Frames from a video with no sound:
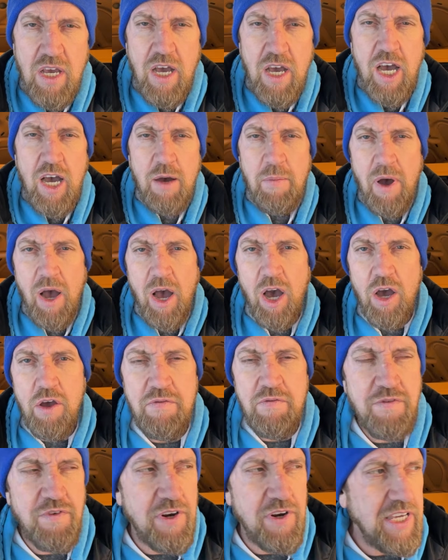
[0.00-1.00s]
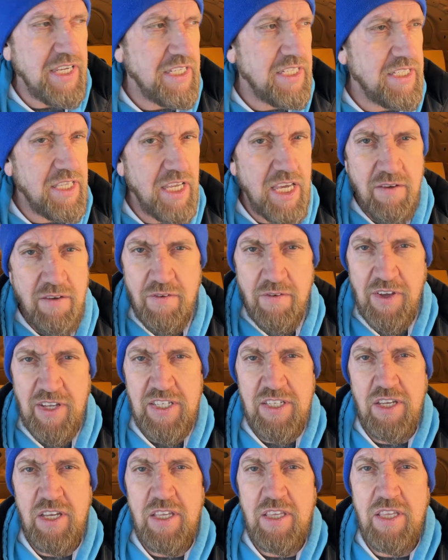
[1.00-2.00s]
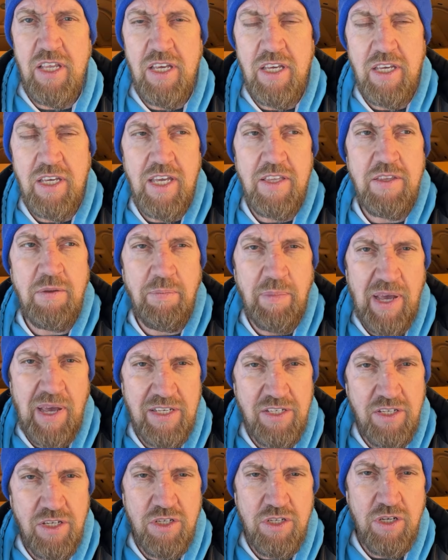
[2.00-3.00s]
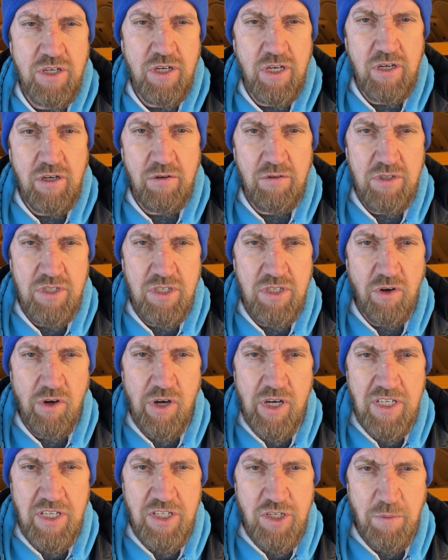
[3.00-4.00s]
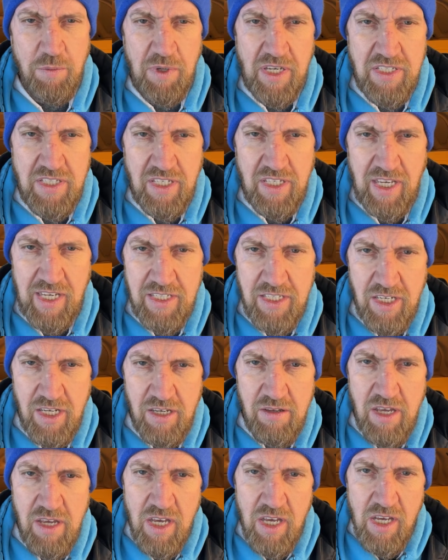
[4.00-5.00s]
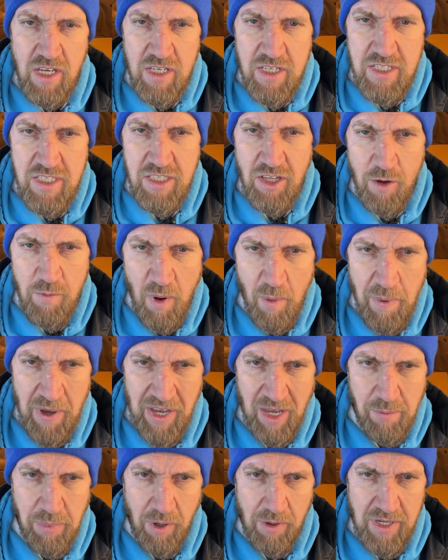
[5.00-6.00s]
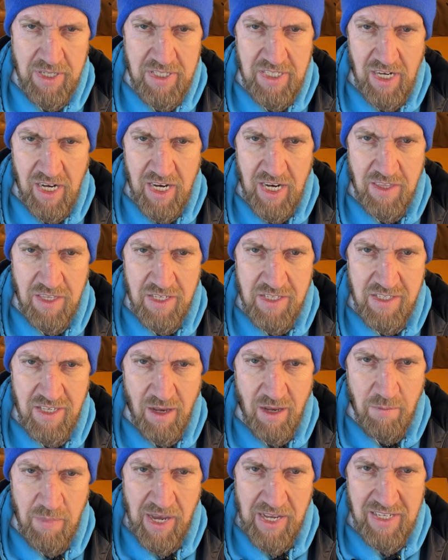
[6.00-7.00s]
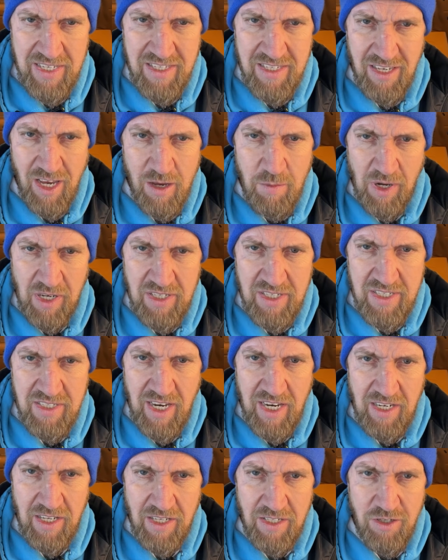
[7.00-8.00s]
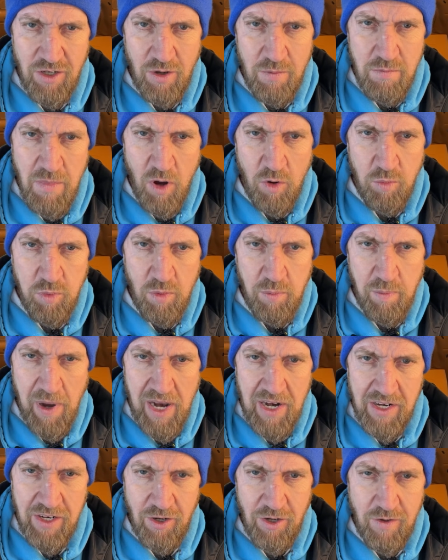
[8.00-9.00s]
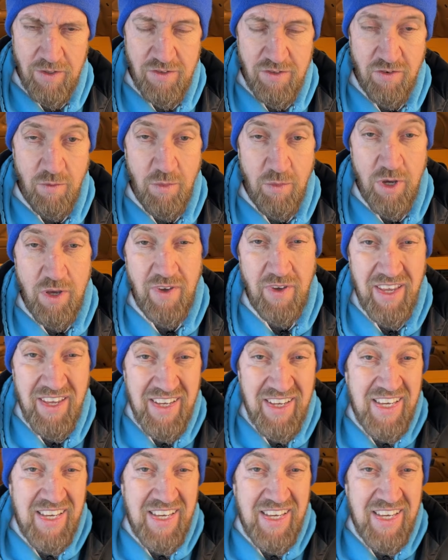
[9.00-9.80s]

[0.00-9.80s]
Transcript: Hopefully, Steve, if it's in the passenger side, it should be easy to get to. Started my pickup part yesterday. The sump had so much sealer, took multiple pallet knives to remove it.